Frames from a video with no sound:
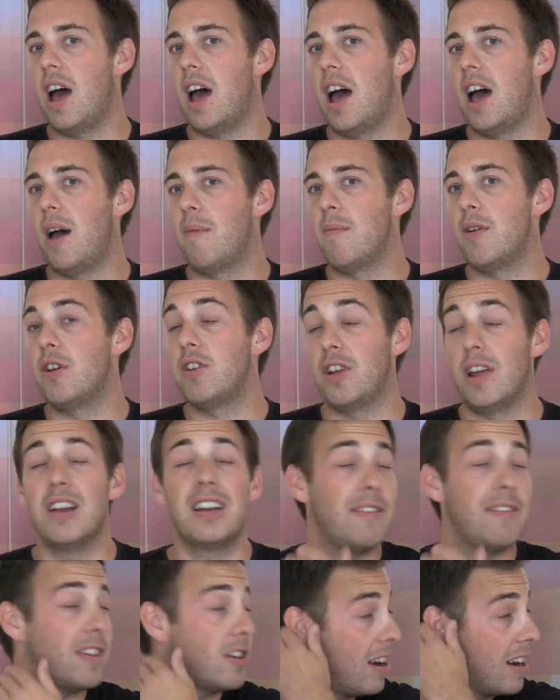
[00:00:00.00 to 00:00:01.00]

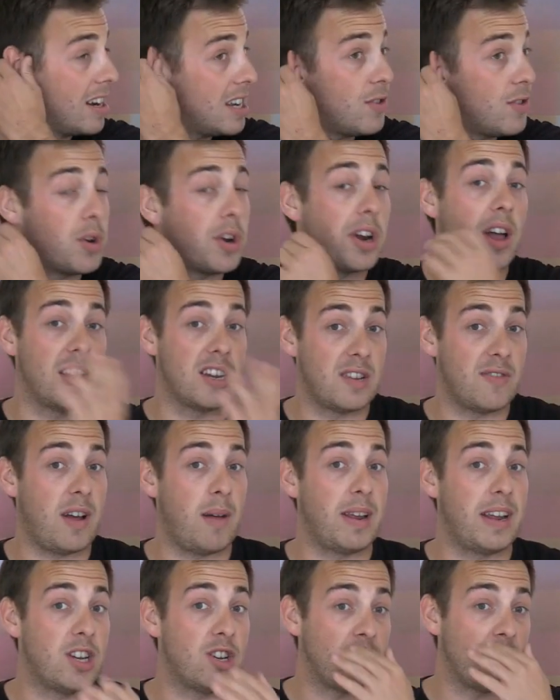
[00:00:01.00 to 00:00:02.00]
Living relatives who can answer
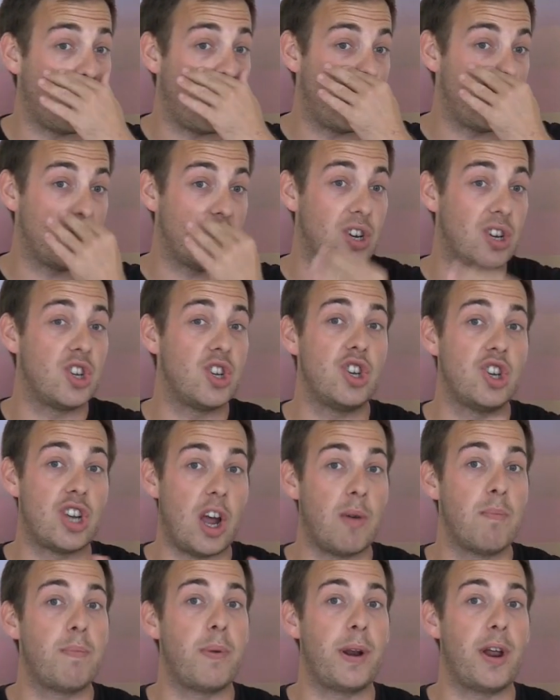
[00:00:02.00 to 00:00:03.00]
family history questions,
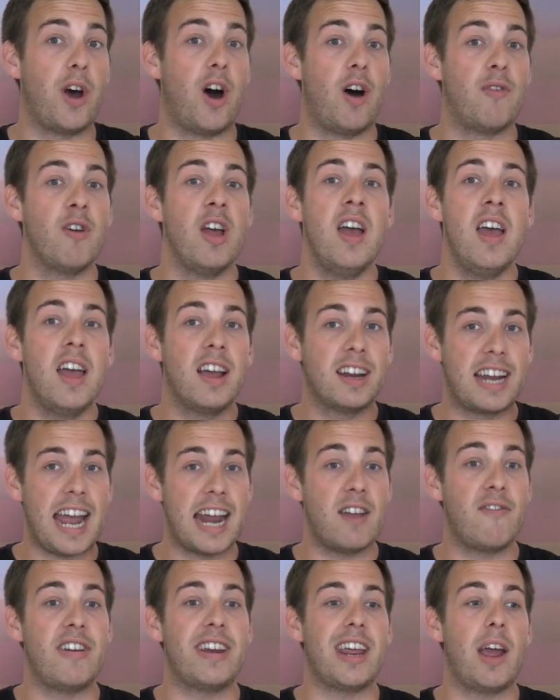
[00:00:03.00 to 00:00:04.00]
don't put it off.
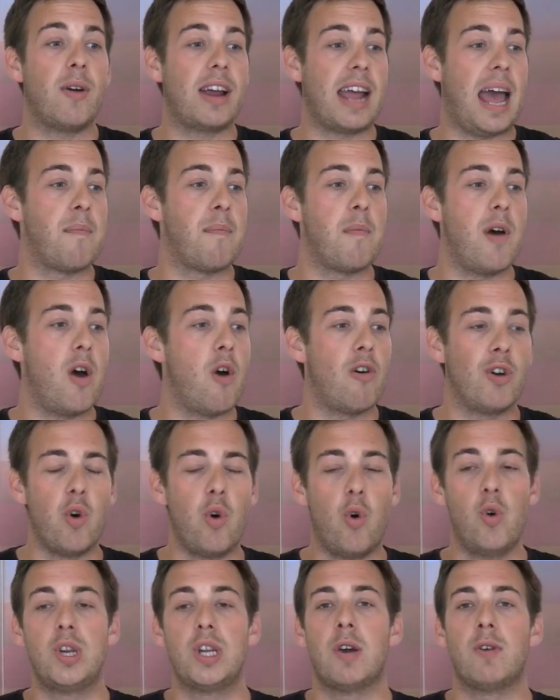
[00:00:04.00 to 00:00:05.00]
Get a video camera or an
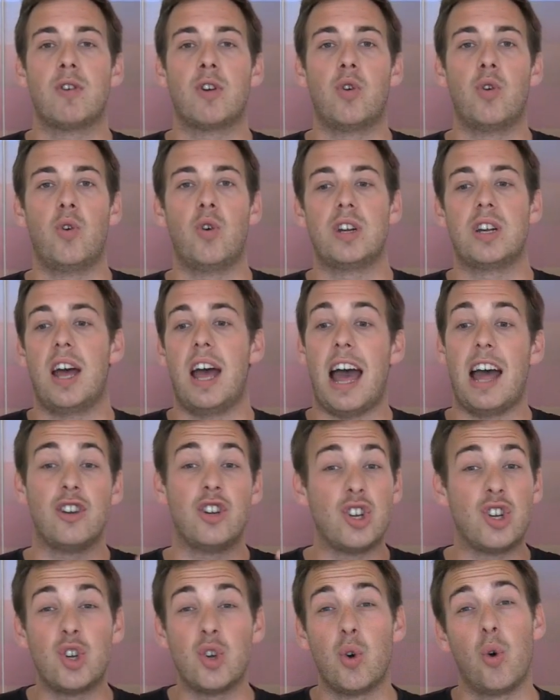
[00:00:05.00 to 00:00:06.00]
audio recorder
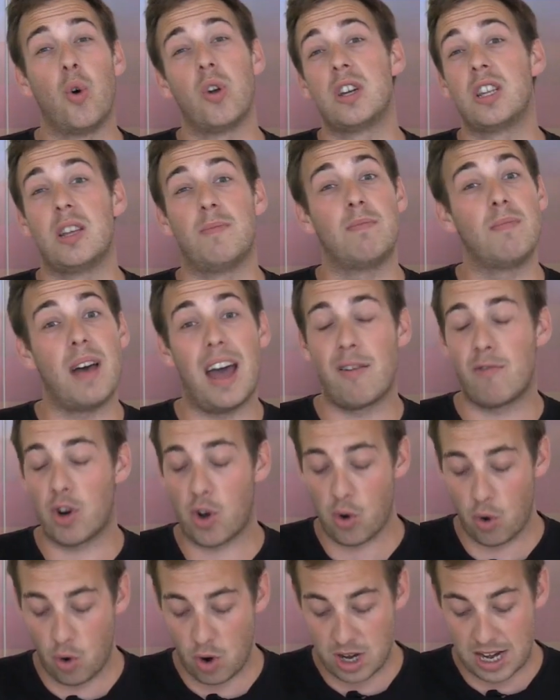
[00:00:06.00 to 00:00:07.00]
and just talk to them and
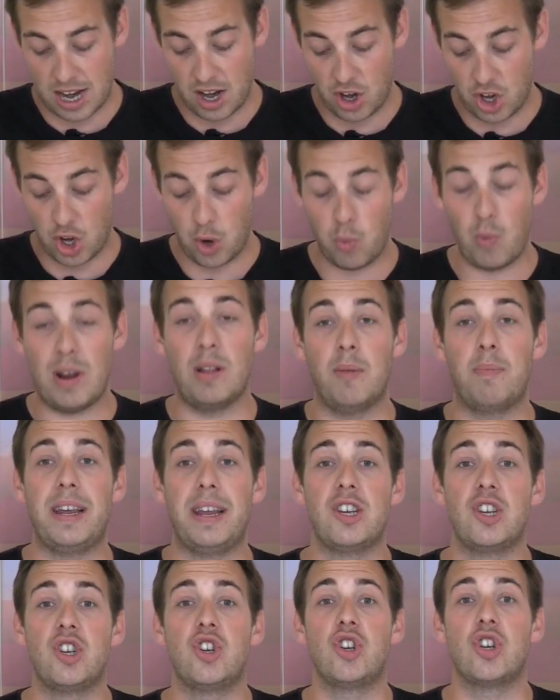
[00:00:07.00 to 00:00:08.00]
record it. You will
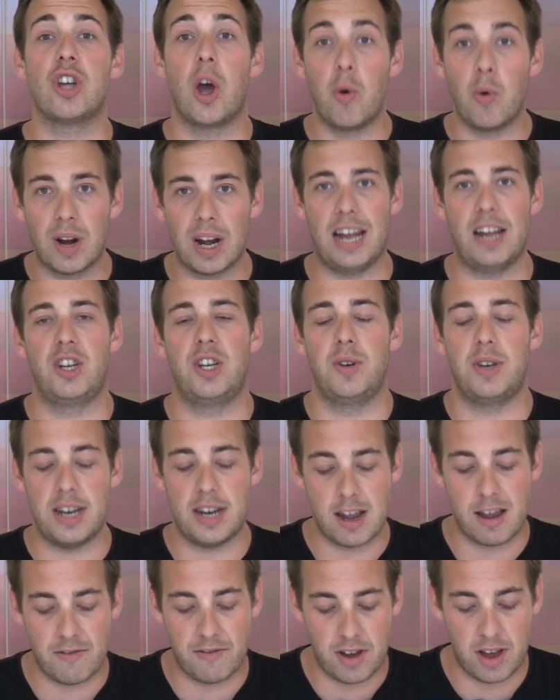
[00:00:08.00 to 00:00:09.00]
be so glad you
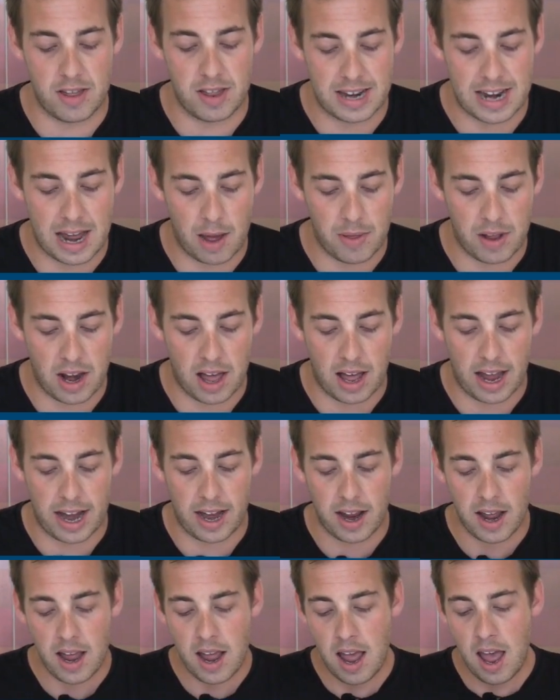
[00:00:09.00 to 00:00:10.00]
did it further down the line.